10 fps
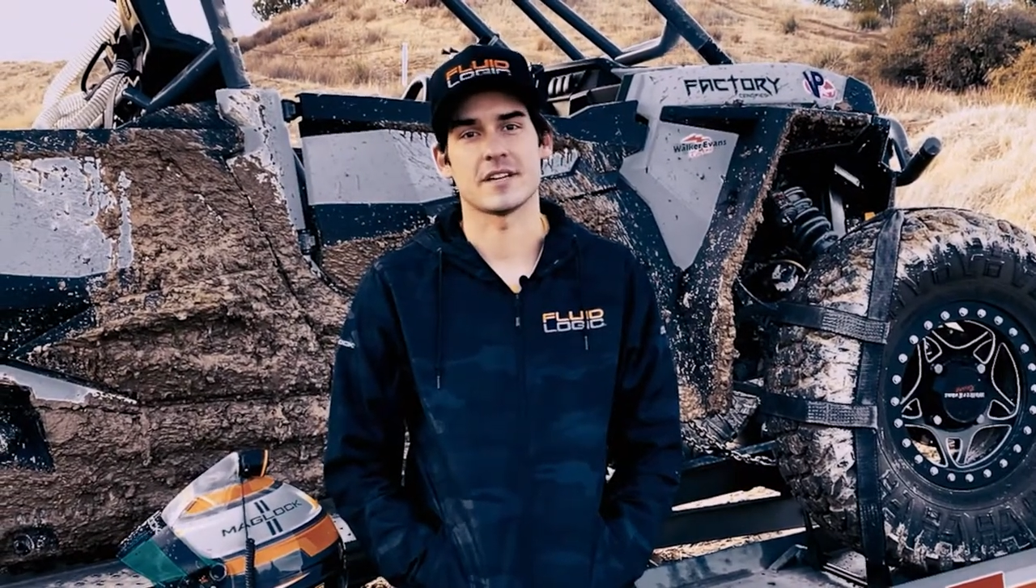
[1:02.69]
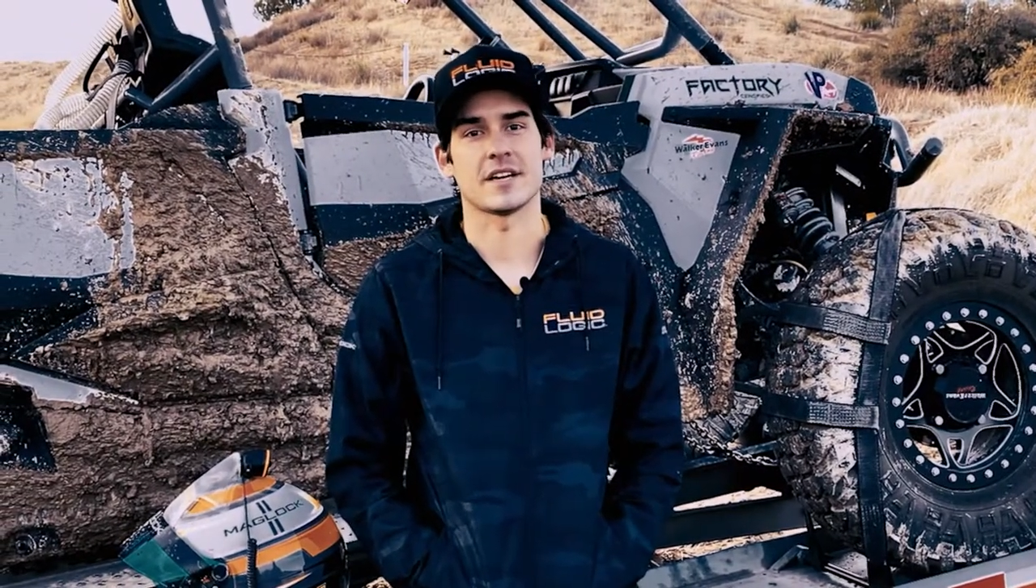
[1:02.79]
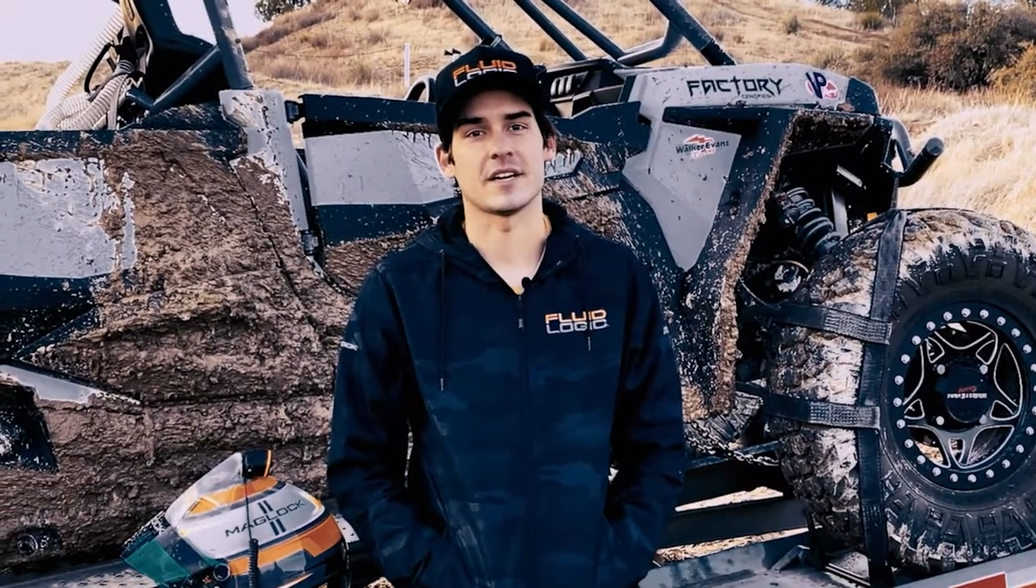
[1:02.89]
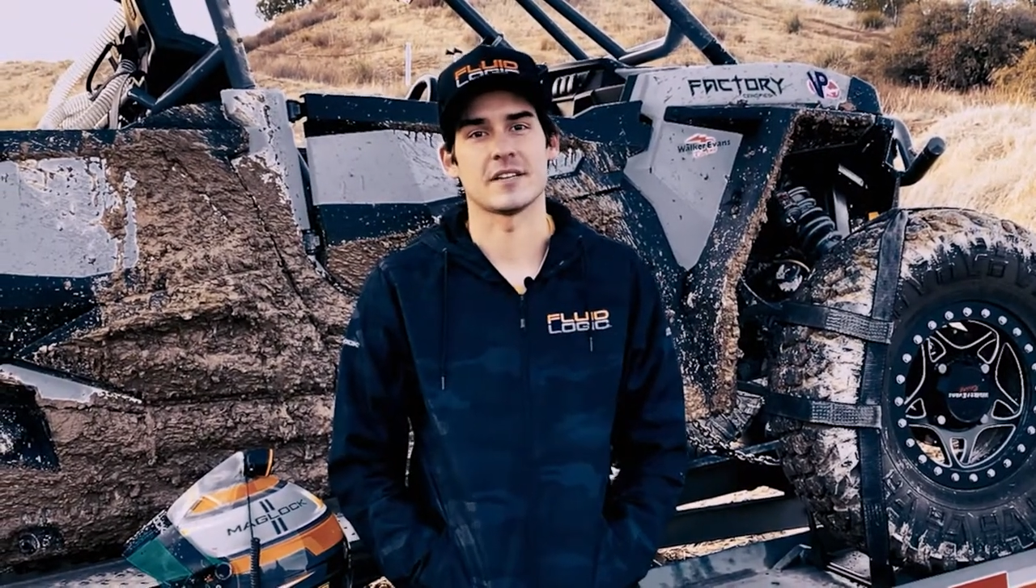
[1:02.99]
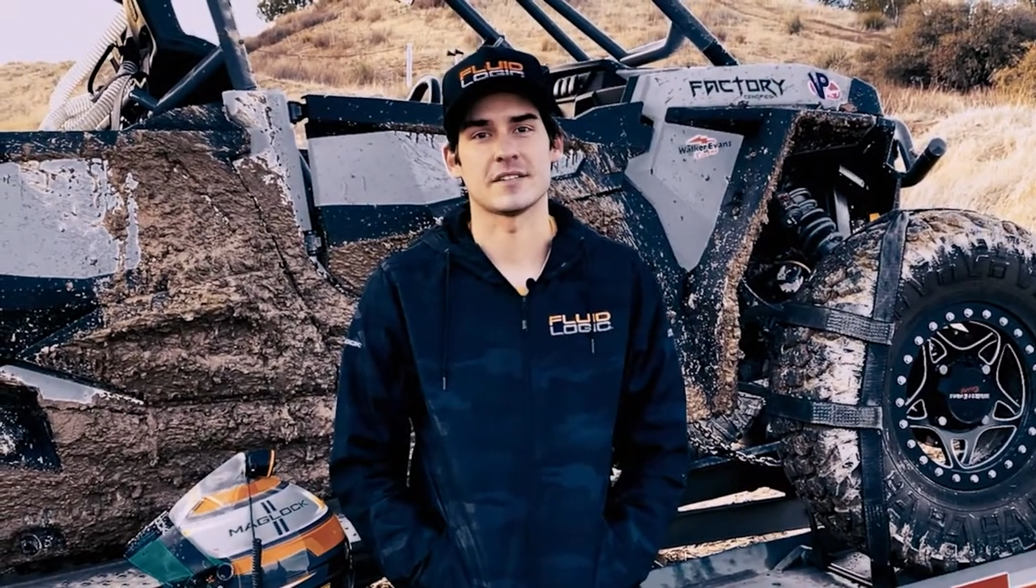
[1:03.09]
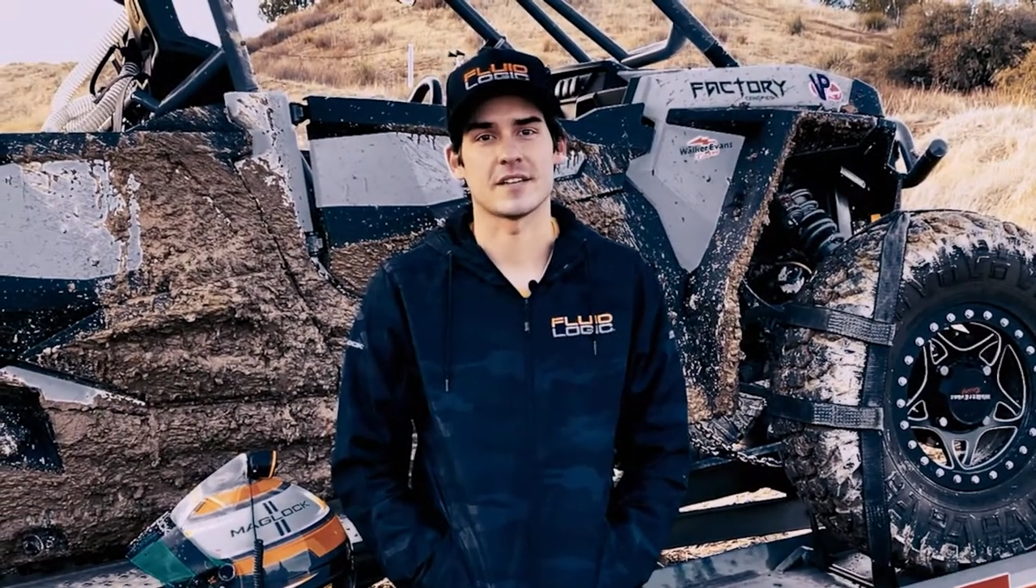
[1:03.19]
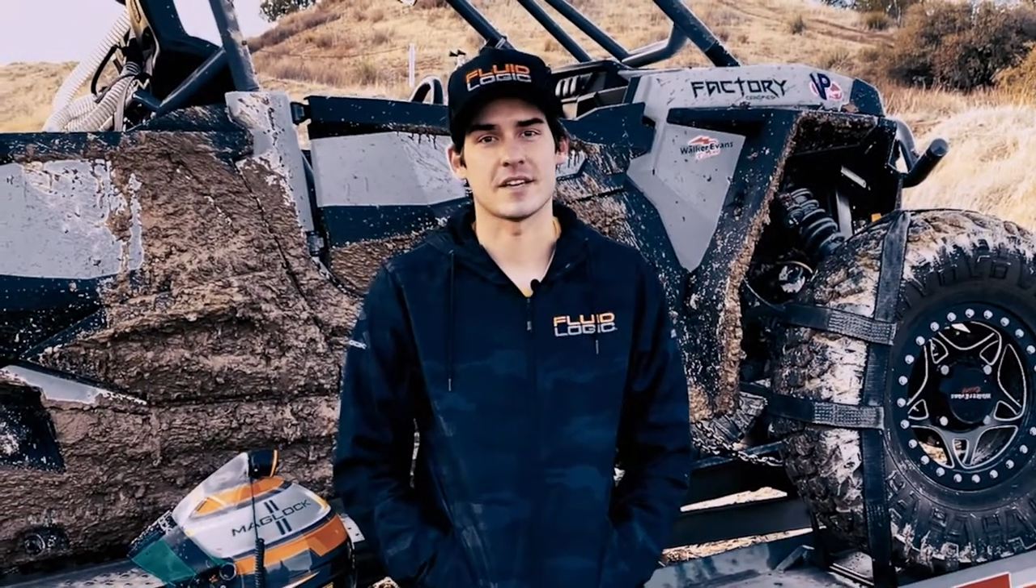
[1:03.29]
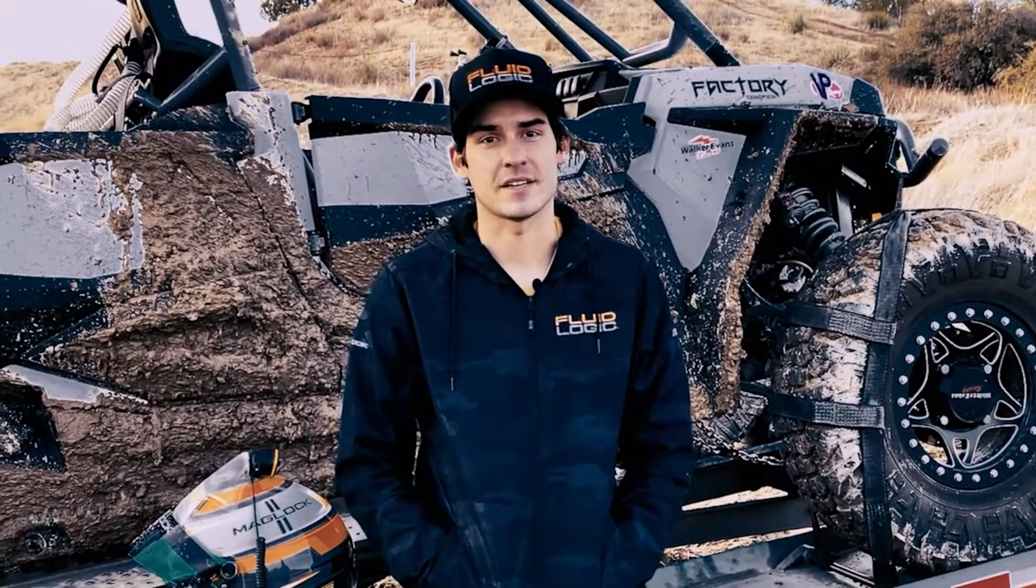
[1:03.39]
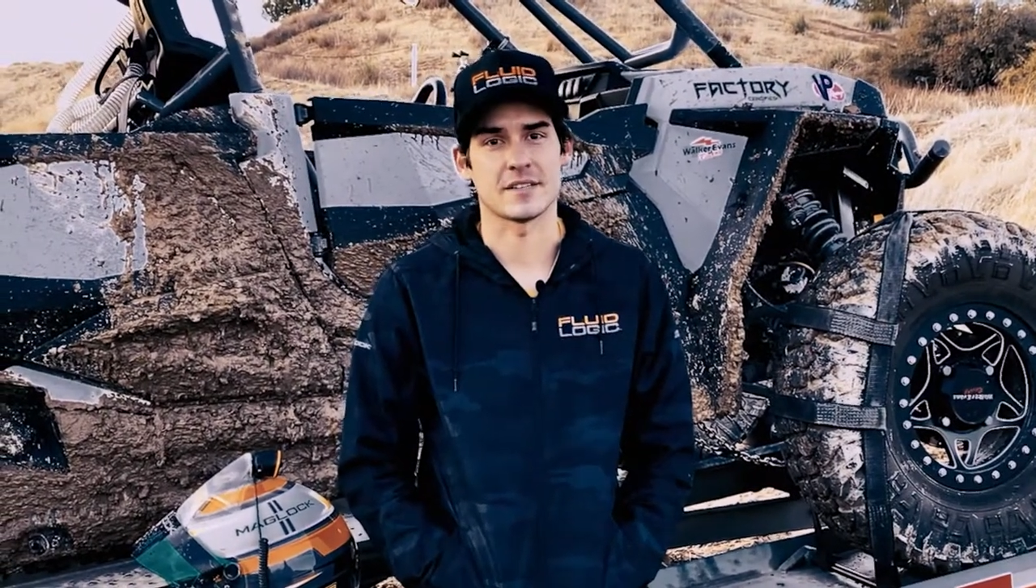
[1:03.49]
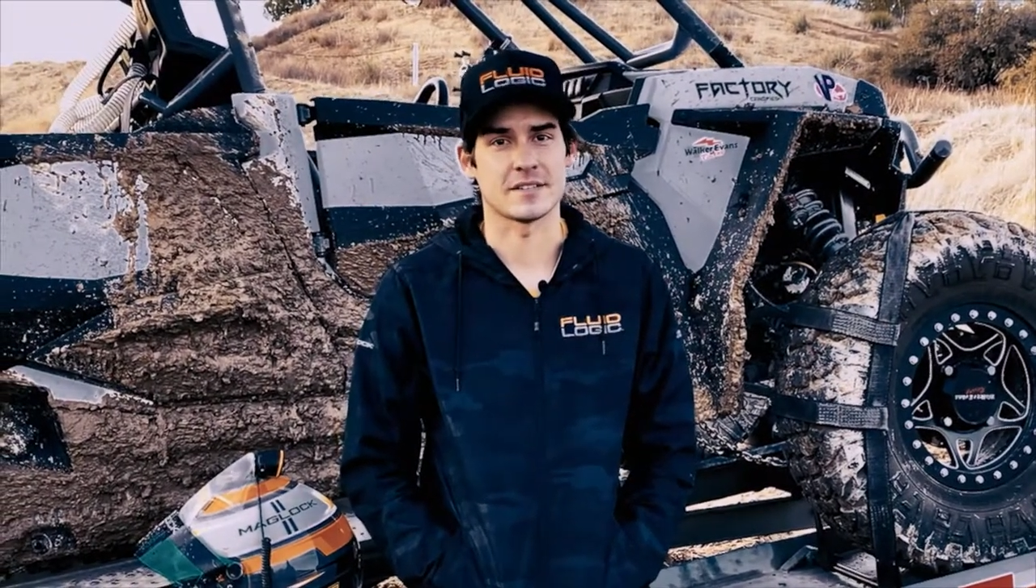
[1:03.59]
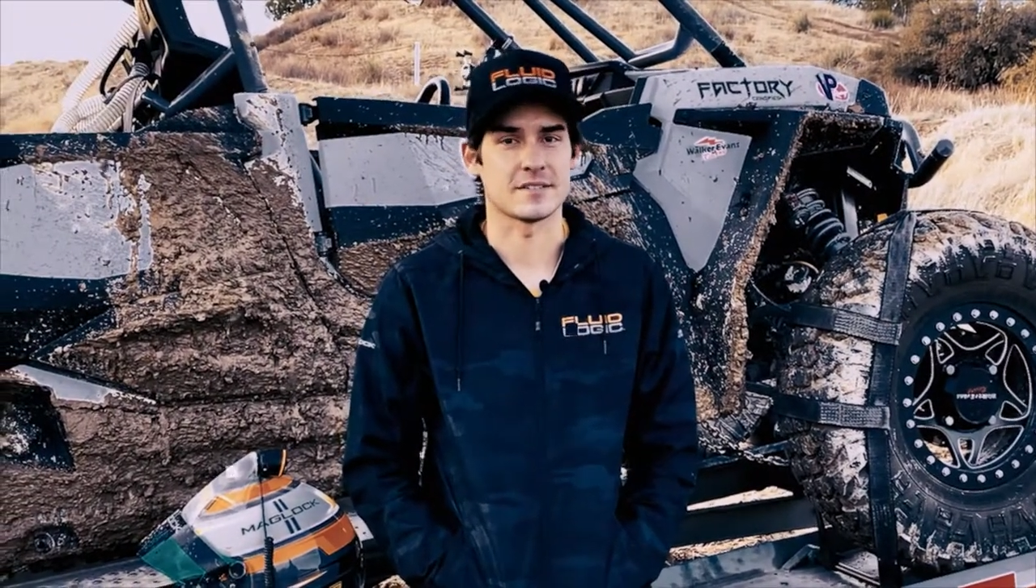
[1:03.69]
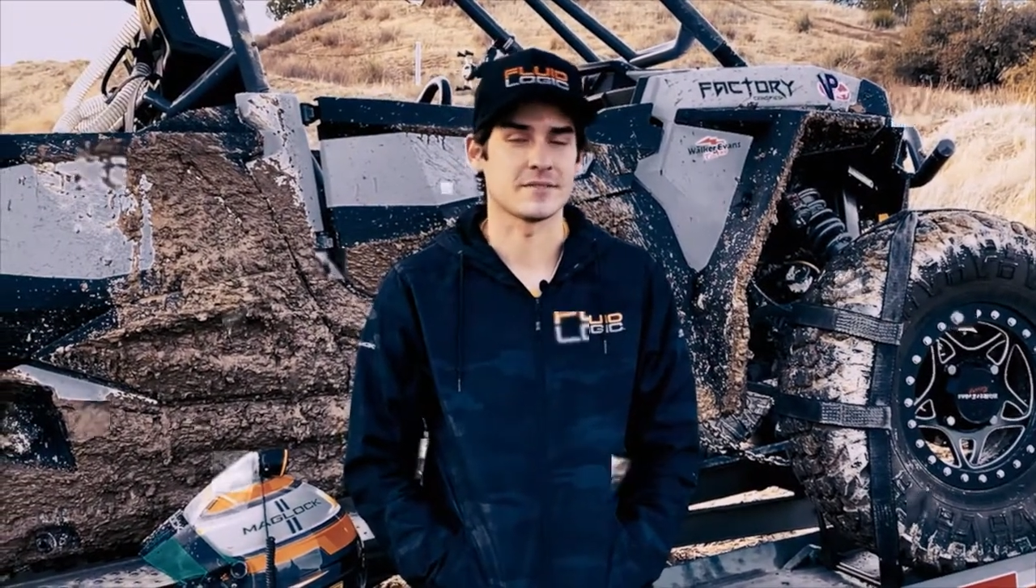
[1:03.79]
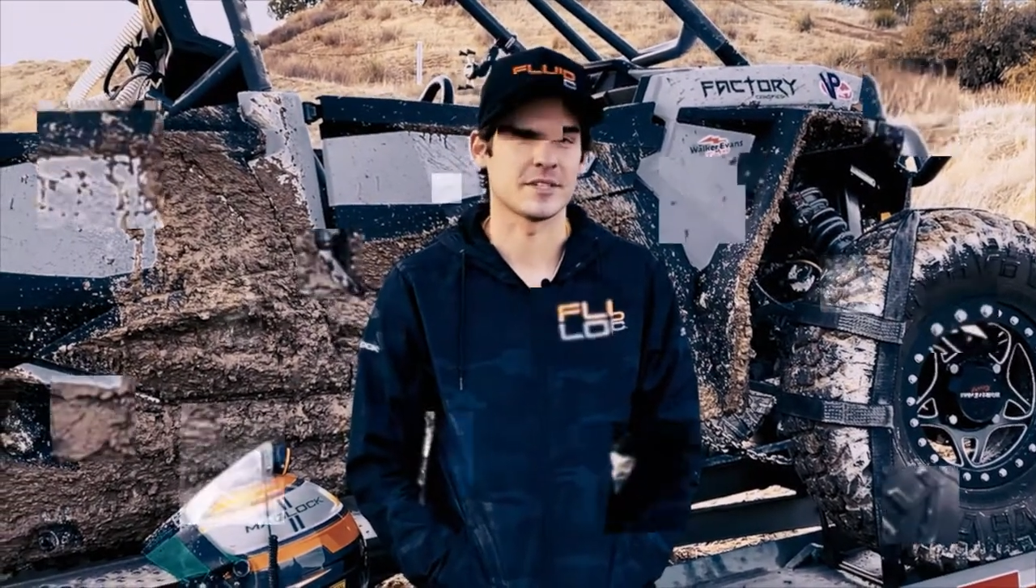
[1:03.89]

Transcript: and then, you